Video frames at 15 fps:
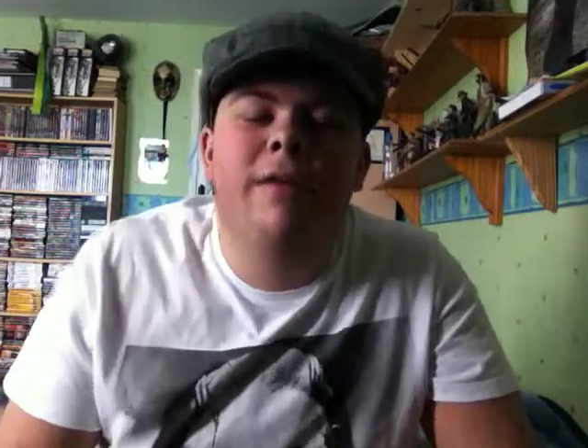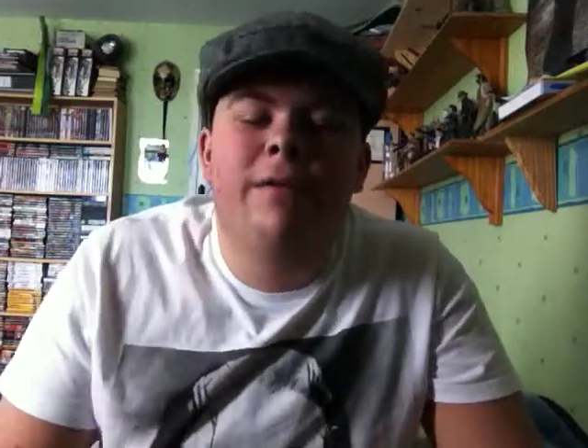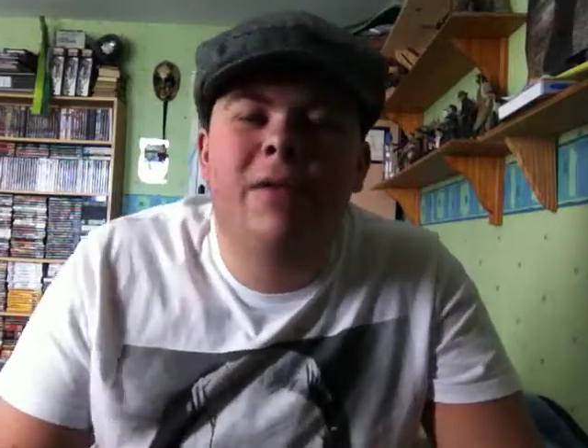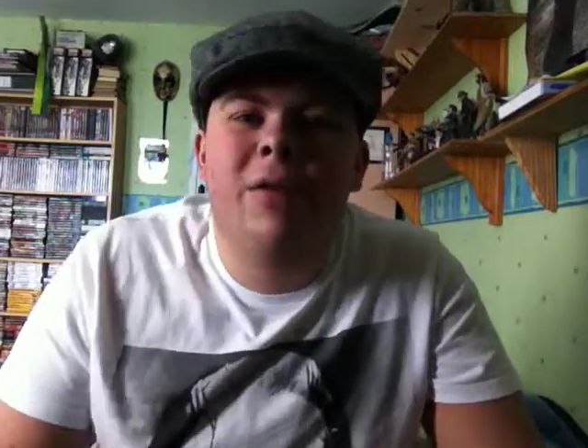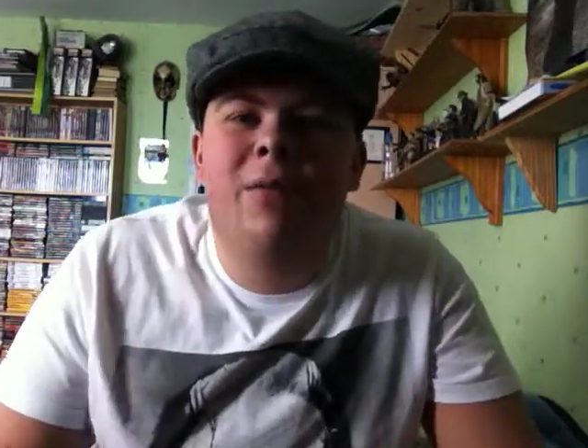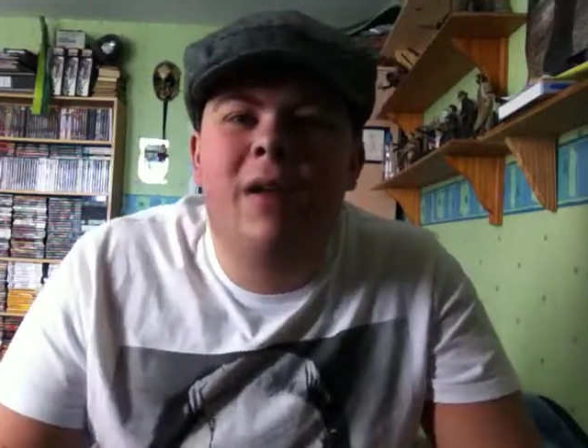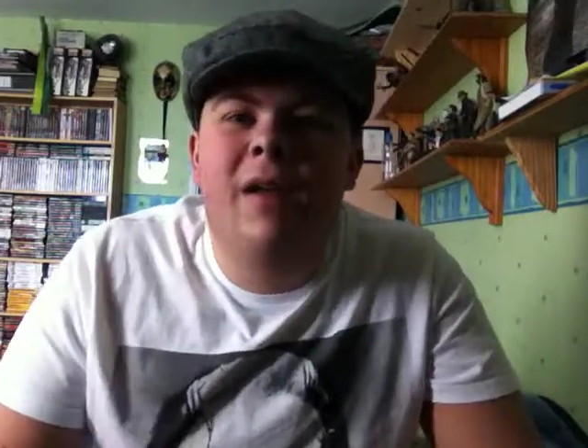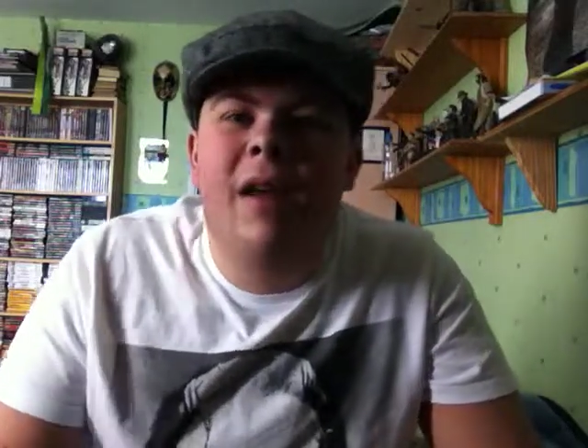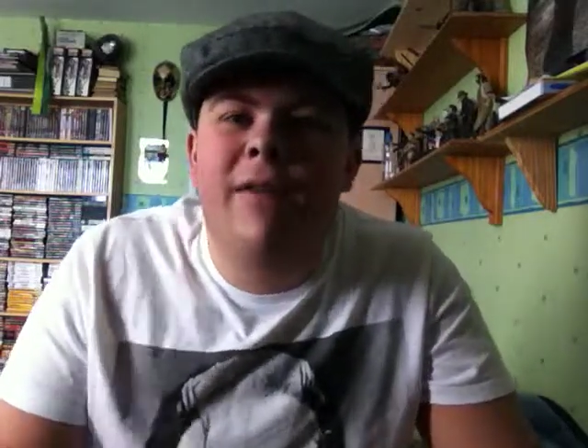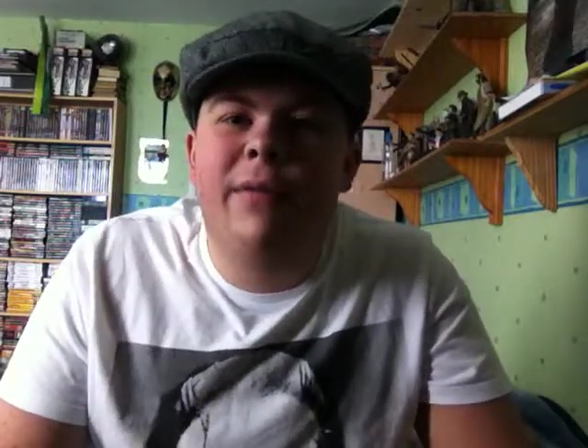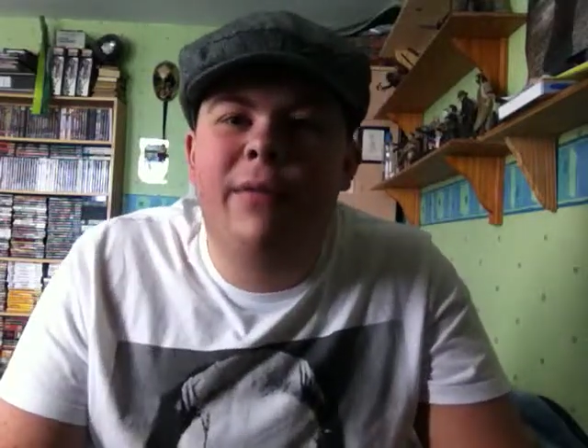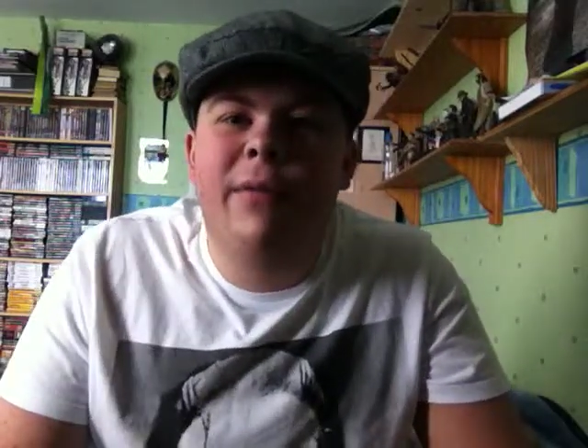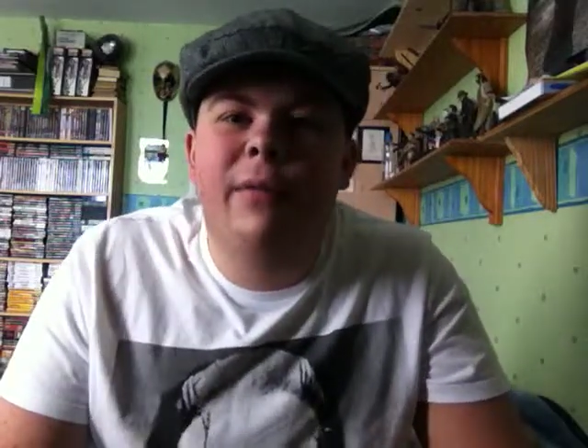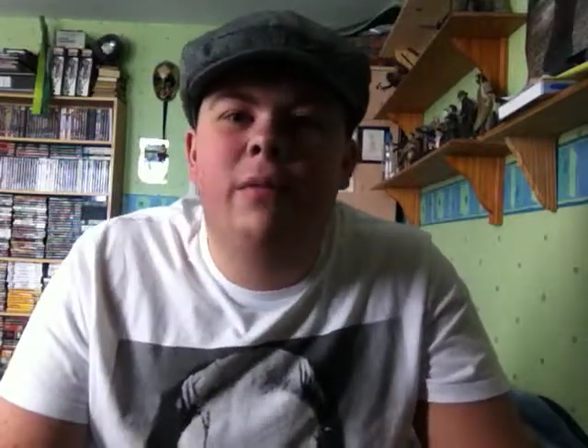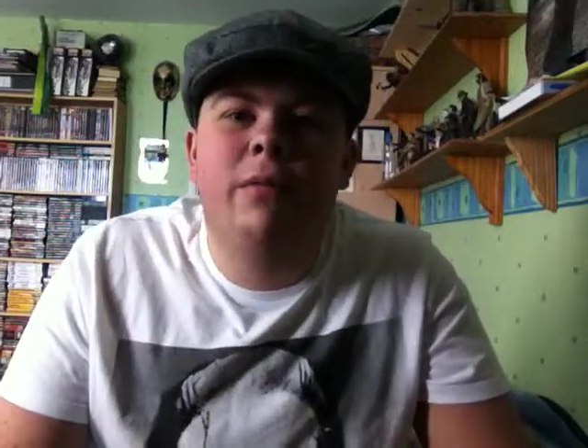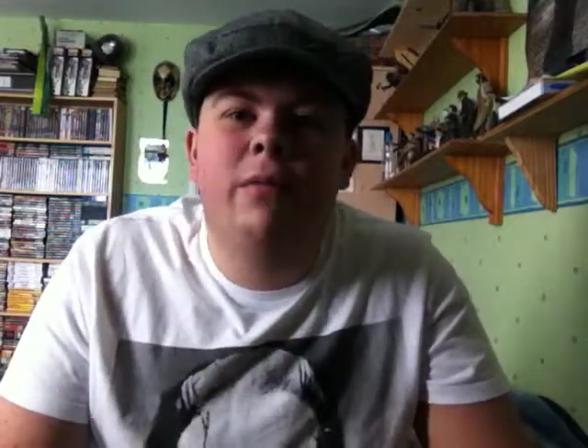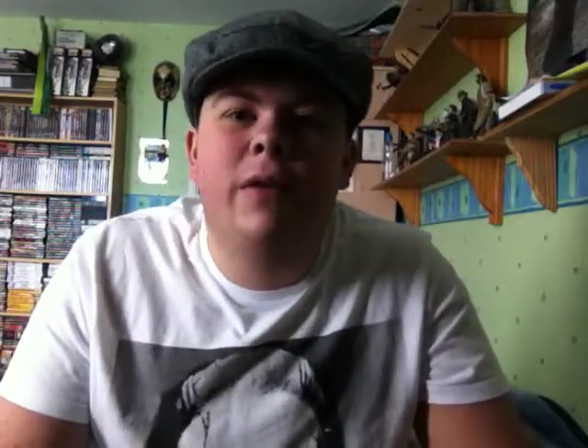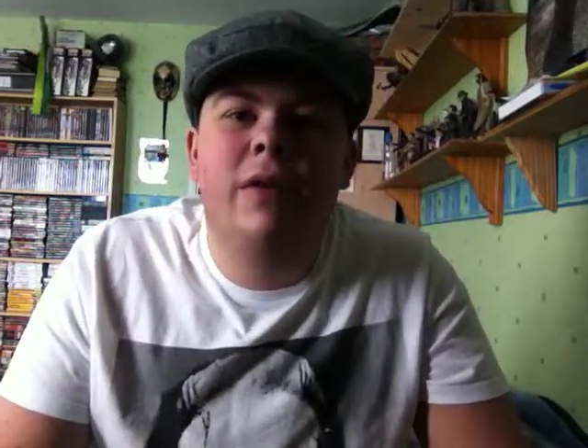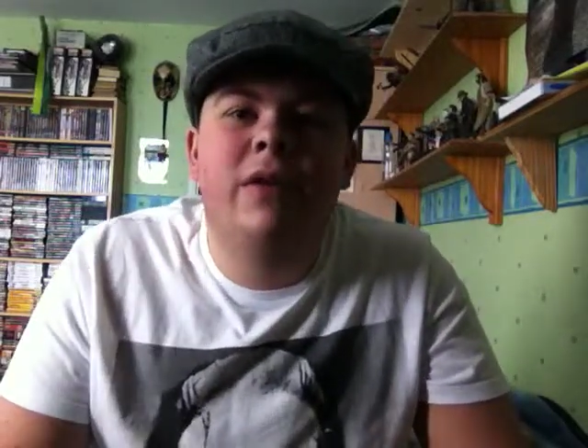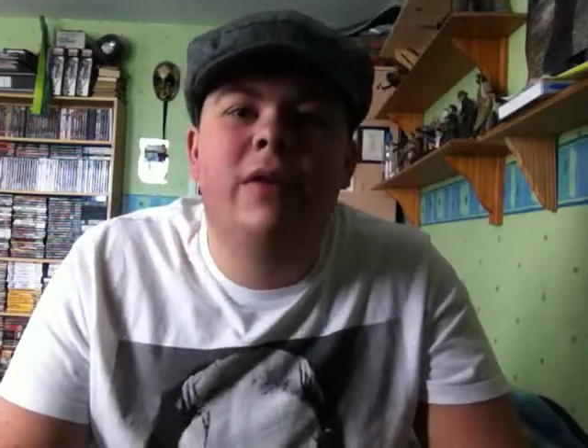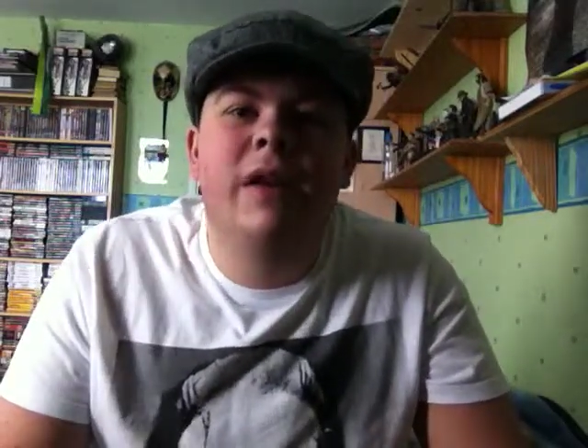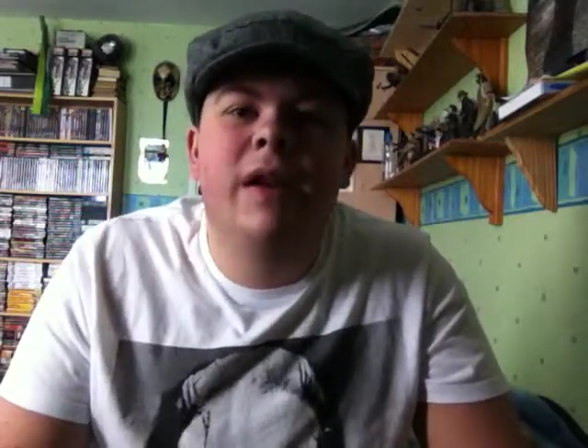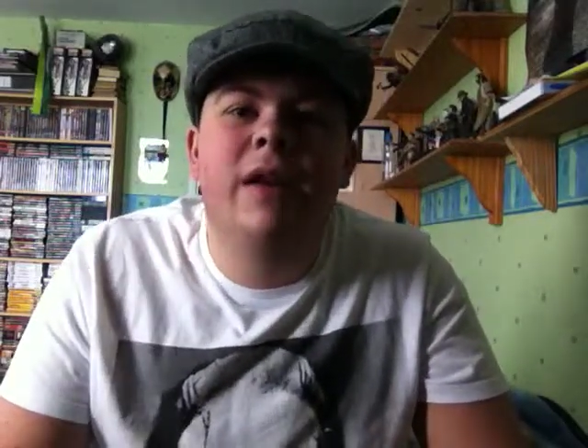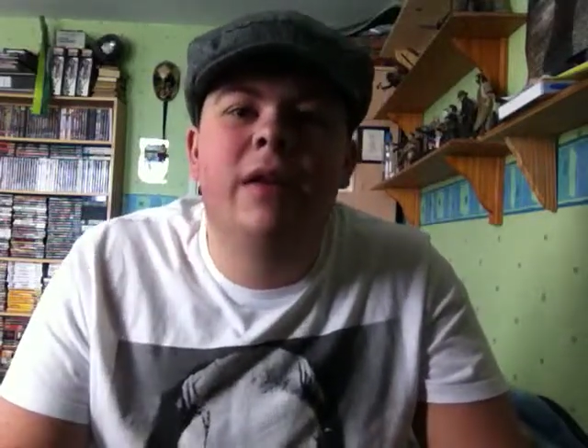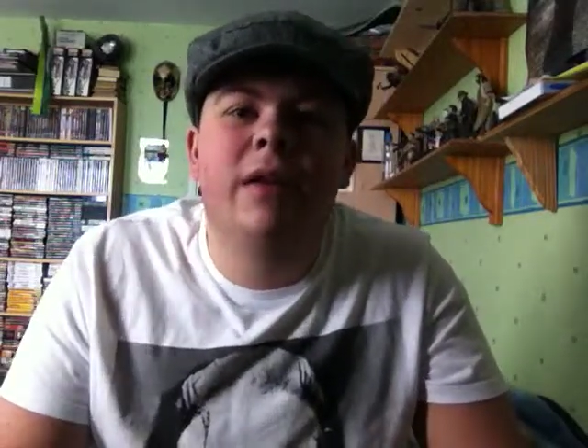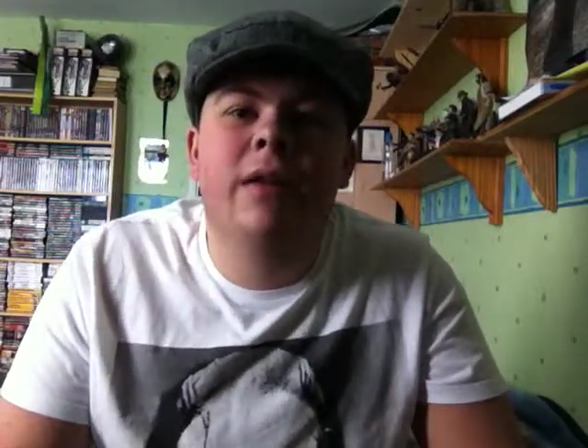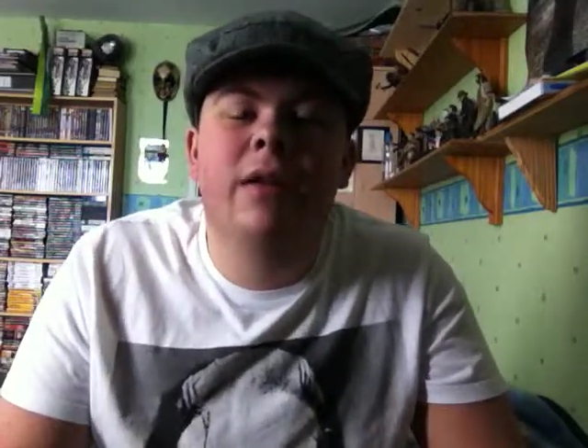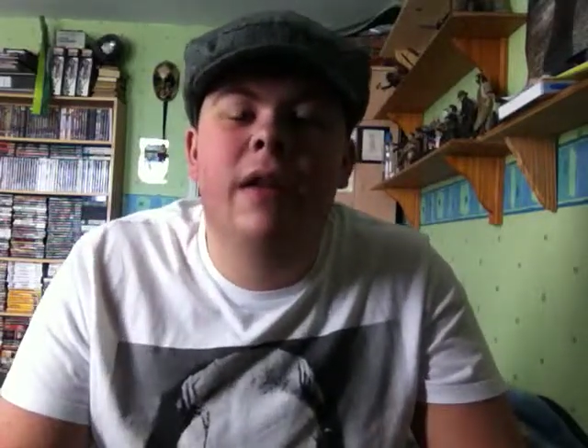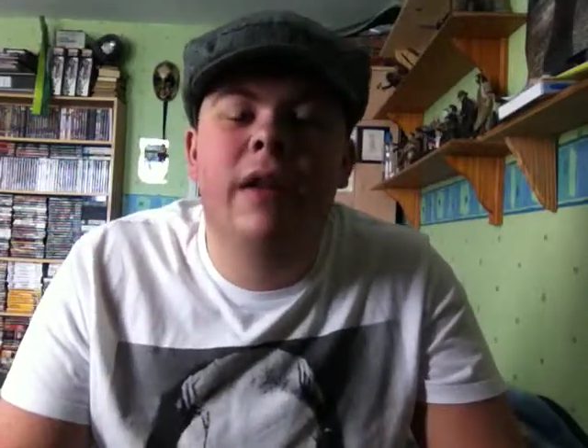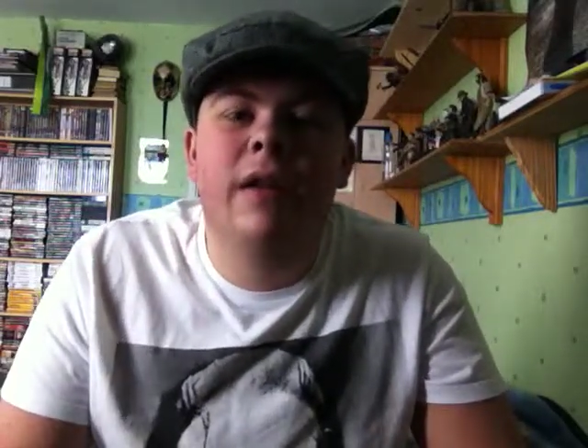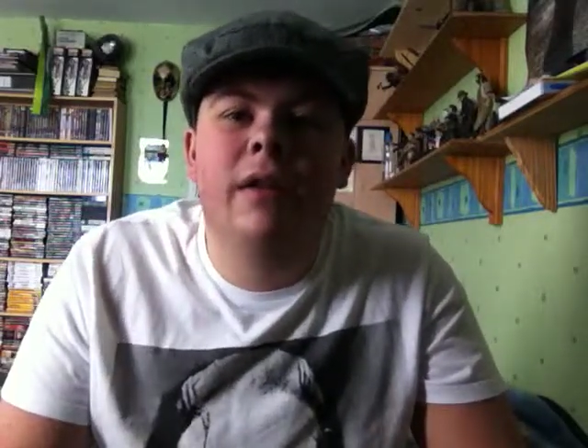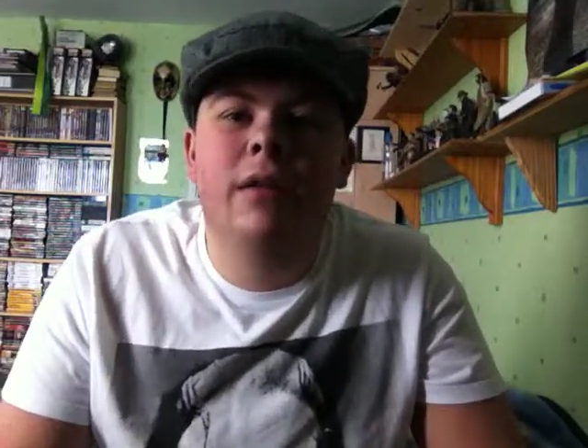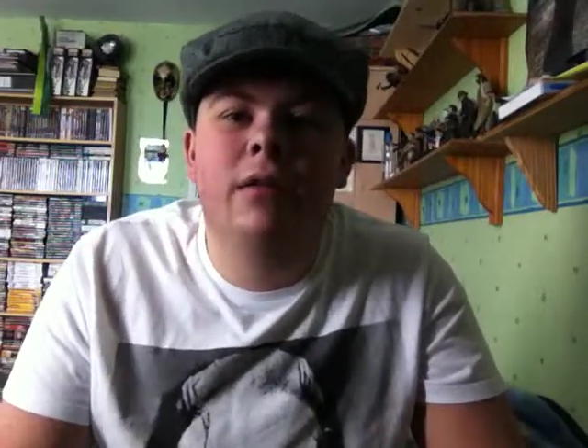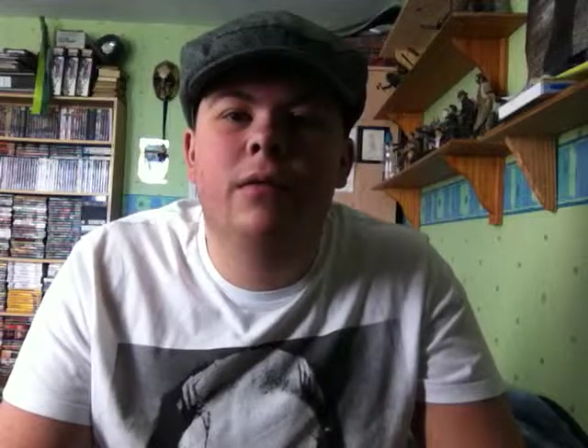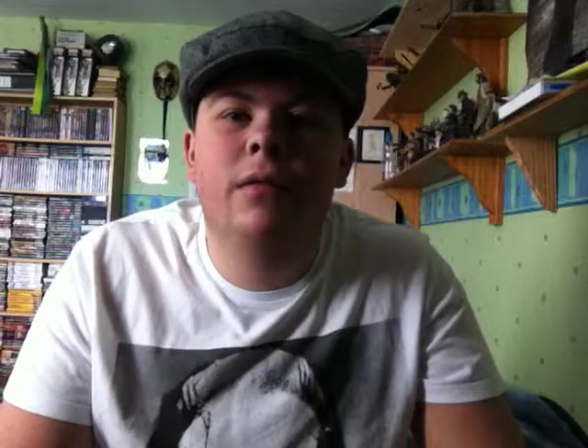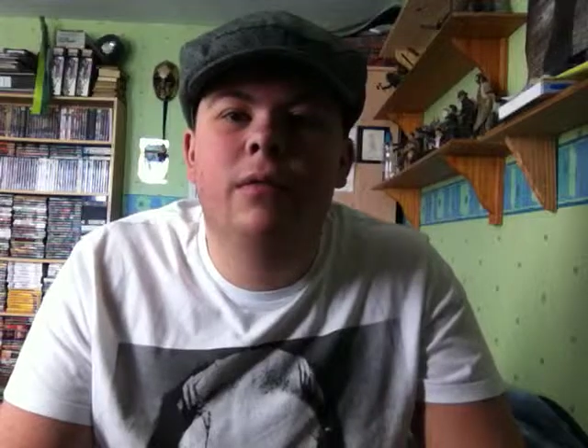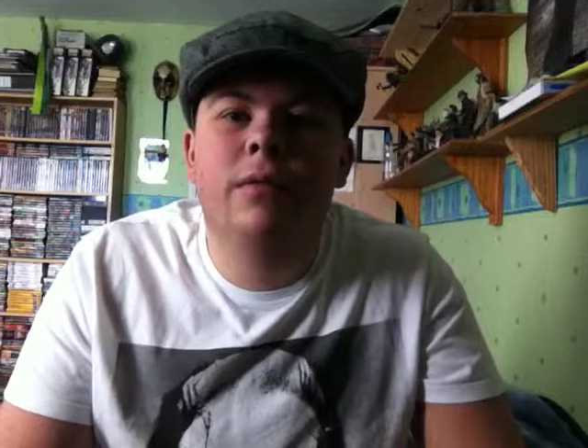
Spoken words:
film that everyone would have seen, and